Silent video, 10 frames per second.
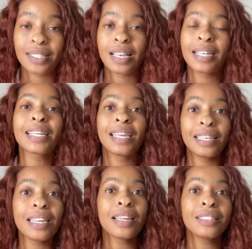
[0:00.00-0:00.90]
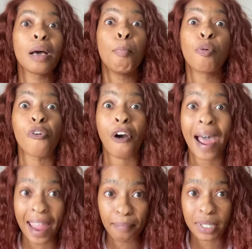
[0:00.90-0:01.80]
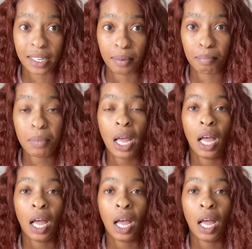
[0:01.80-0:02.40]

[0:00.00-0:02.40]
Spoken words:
that Gininda bribed him